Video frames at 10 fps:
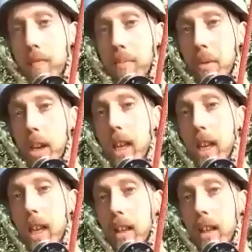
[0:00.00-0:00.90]
money
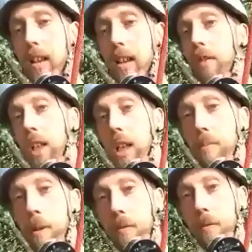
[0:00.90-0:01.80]
for
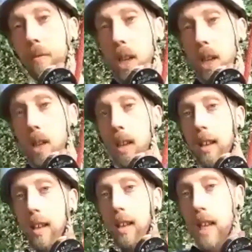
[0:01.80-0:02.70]
keeping forest
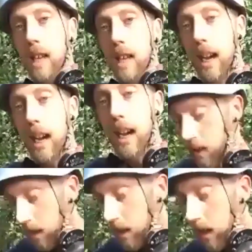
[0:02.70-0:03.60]
intact.
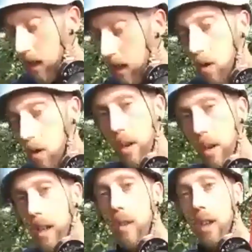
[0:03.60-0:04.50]
And so what
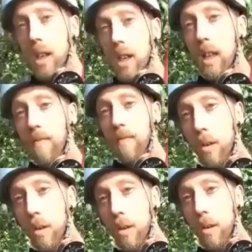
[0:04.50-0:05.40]
they've done is they've
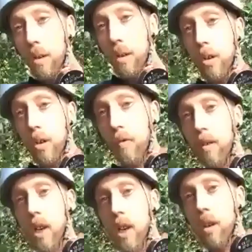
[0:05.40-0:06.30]
doubled
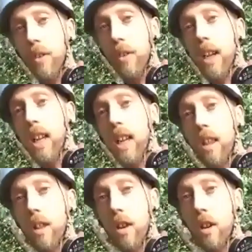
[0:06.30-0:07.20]
forest cover in
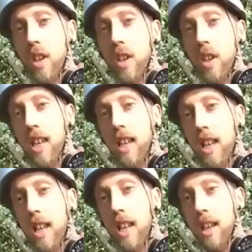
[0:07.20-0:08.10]
30 years.
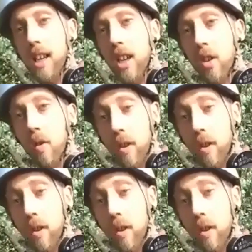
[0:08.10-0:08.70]
So really